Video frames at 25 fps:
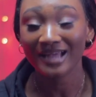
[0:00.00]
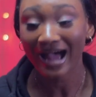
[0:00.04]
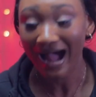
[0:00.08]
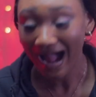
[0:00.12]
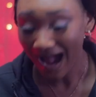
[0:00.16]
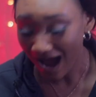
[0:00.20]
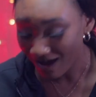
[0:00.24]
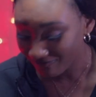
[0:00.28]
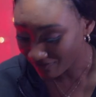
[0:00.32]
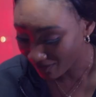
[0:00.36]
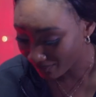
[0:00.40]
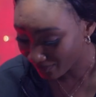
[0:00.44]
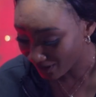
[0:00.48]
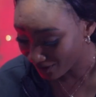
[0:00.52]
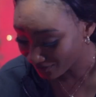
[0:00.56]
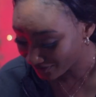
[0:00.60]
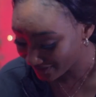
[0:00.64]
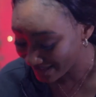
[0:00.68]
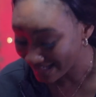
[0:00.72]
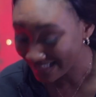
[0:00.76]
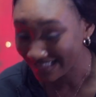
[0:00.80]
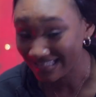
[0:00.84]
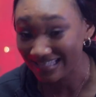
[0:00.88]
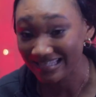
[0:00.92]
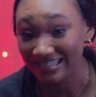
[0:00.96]
I have about
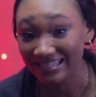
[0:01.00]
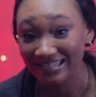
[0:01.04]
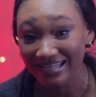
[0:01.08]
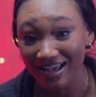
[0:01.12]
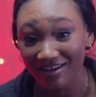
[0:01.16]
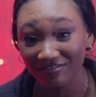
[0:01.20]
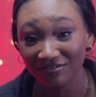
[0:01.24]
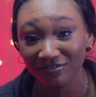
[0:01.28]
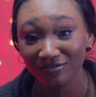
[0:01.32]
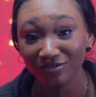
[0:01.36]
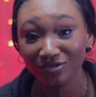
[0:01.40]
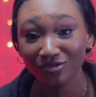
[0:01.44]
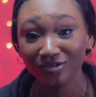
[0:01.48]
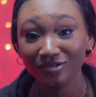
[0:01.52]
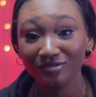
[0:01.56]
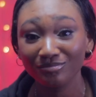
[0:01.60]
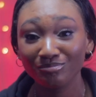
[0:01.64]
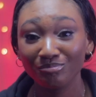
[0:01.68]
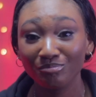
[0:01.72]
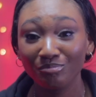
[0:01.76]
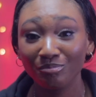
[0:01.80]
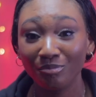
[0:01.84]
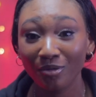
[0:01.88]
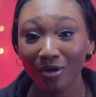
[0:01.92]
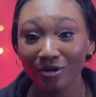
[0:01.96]

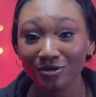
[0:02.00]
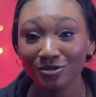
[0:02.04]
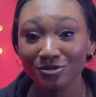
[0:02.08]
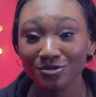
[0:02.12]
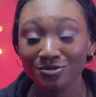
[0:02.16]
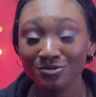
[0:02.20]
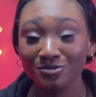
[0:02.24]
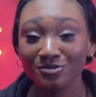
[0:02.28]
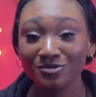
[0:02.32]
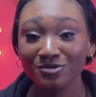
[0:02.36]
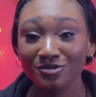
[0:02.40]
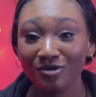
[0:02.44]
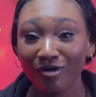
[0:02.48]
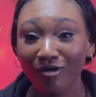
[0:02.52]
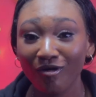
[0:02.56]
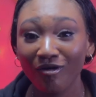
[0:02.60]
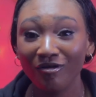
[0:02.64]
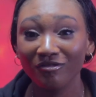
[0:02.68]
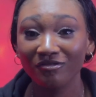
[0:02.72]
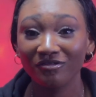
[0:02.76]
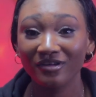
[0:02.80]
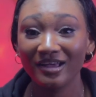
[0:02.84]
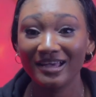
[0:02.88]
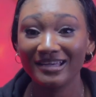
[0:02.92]
37 bottles of